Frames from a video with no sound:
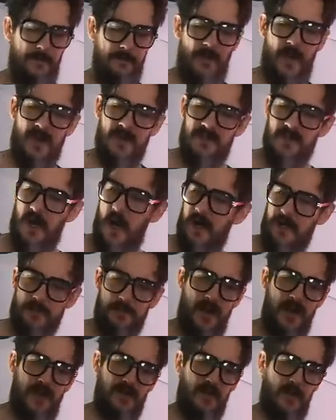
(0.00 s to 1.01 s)
I start
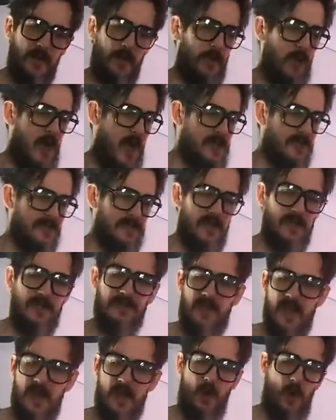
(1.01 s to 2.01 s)
inspecting the glass and
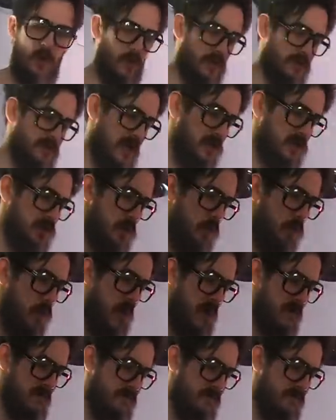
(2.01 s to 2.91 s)
take all attention away